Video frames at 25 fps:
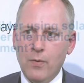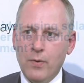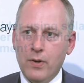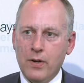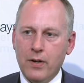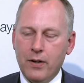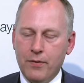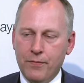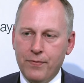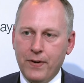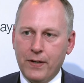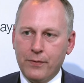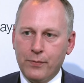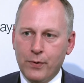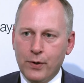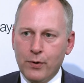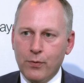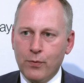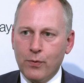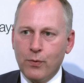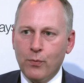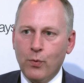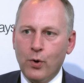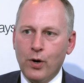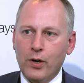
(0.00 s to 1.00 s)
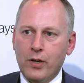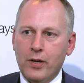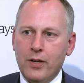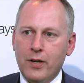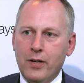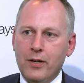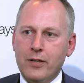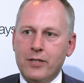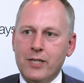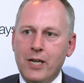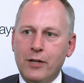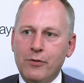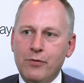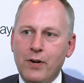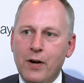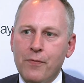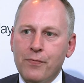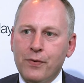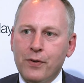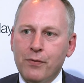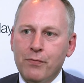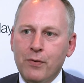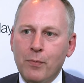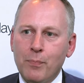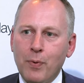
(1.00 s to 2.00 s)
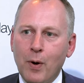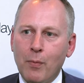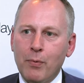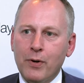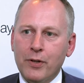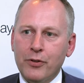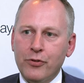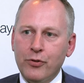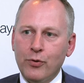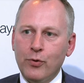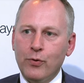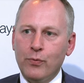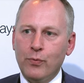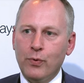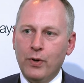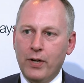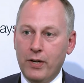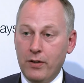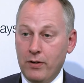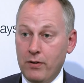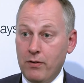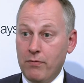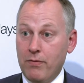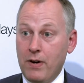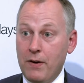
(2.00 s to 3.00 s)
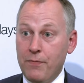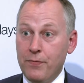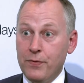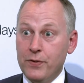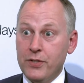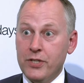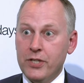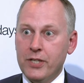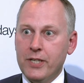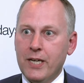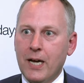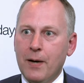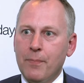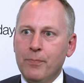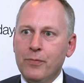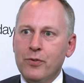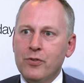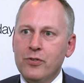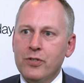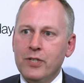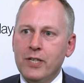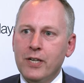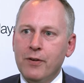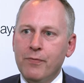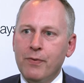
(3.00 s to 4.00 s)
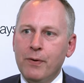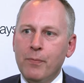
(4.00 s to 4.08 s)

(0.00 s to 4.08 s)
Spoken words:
we're working in the Central African Republic in a refugee camp to see if